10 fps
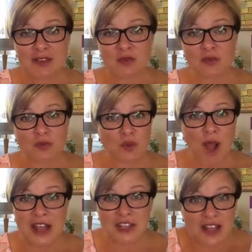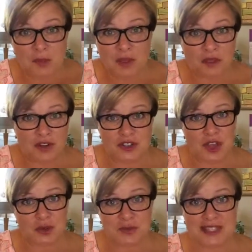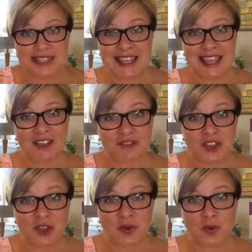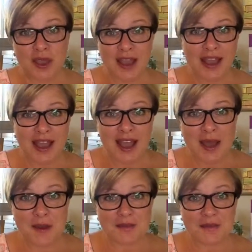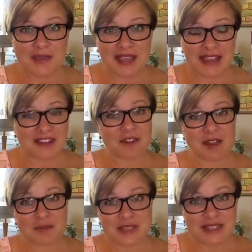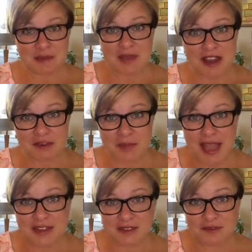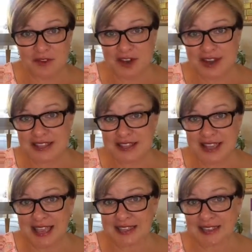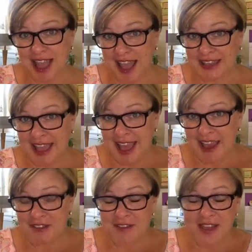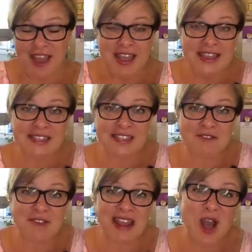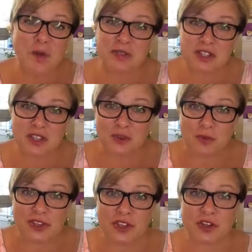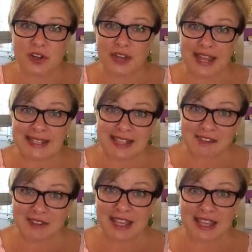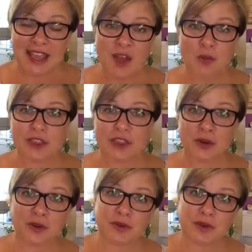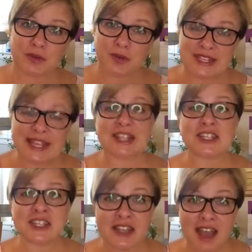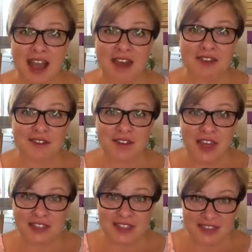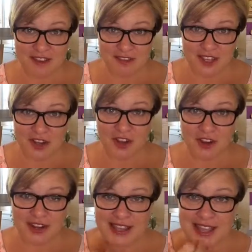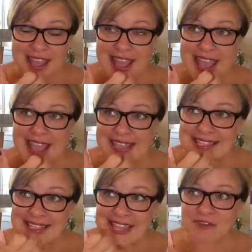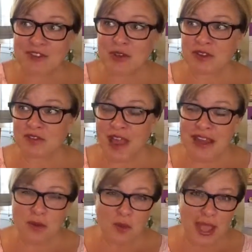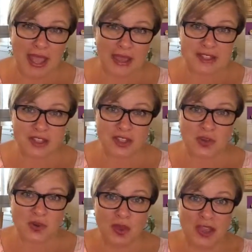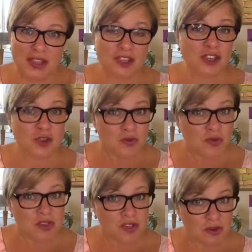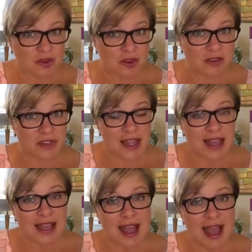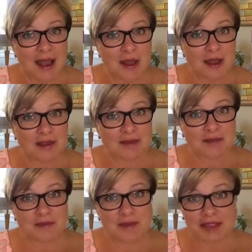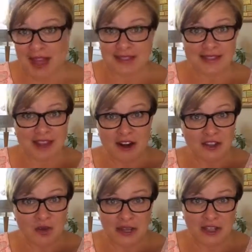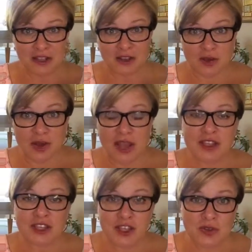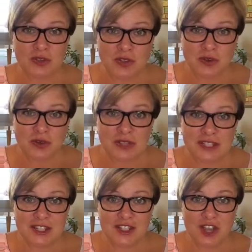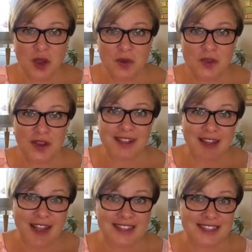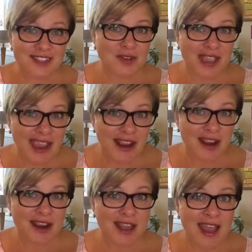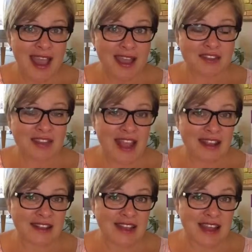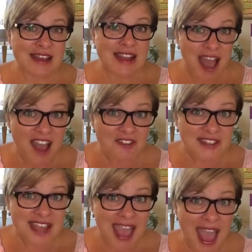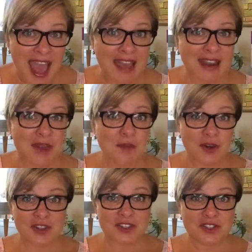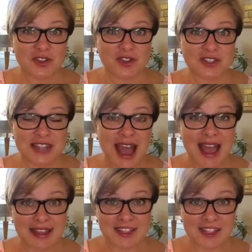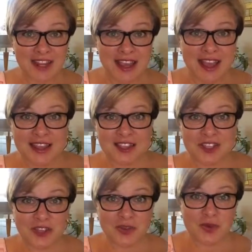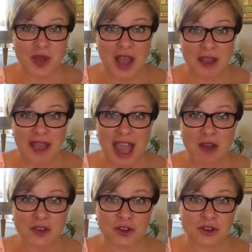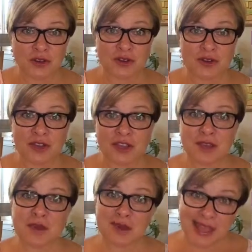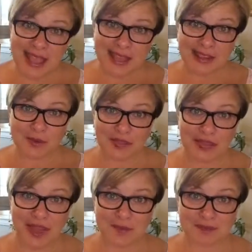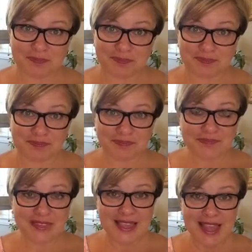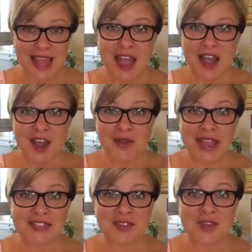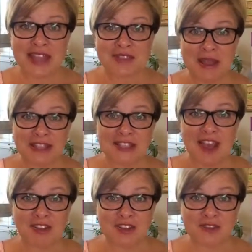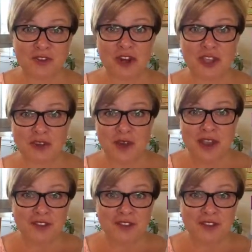watch a couple of her scopes, see if you can develop the same kind of passion for it as I have. See if it helps you with your creativity, with your retention of the stuff that you're learning, and see if you can find a way to use doodles like Sarah's going to do. Use doodles to show your clients that you care and enough to add a personal touch to how you're communicating with them. Okay, so that's my challenge for you.